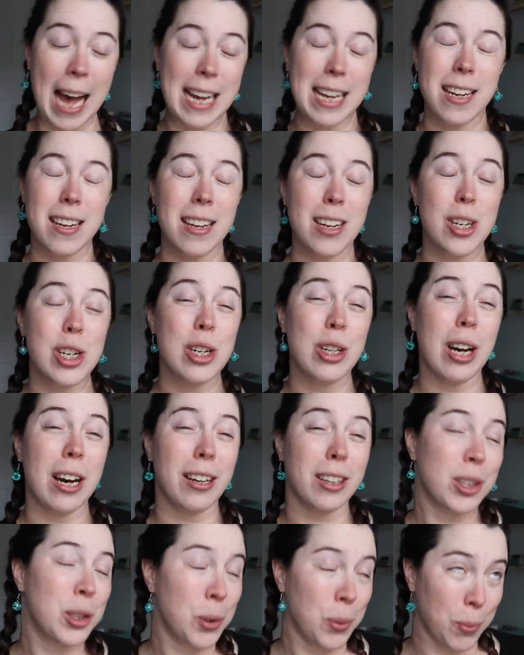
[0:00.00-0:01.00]
I
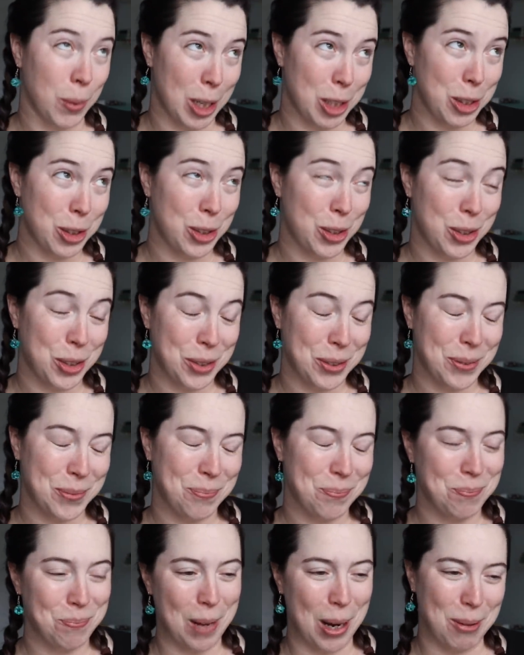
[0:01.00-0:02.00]
crushed
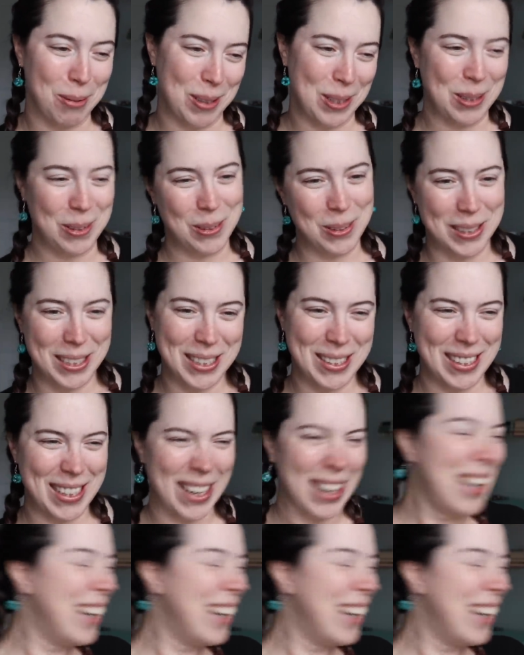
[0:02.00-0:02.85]
my reading goal this year.